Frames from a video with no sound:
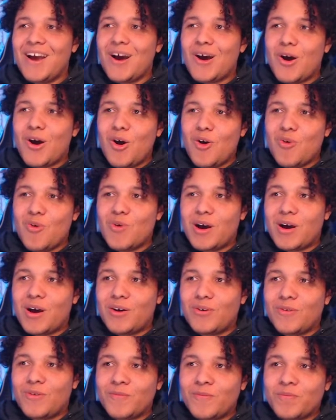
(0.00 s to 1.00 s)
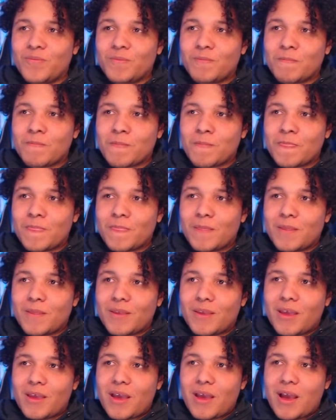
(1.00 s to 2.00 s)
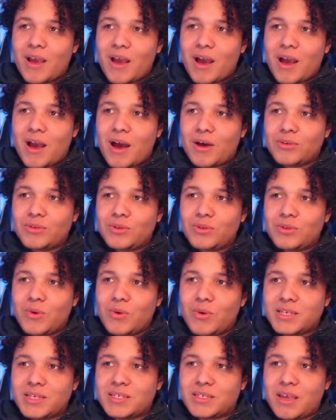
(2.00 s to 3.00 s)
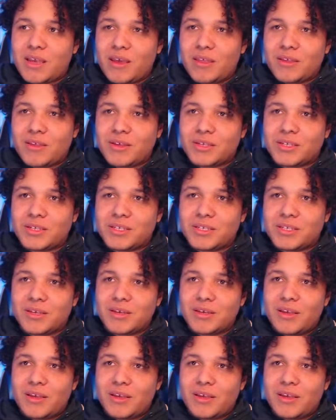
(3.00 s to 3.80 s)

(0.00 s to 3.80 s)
Oh well, how do I say this?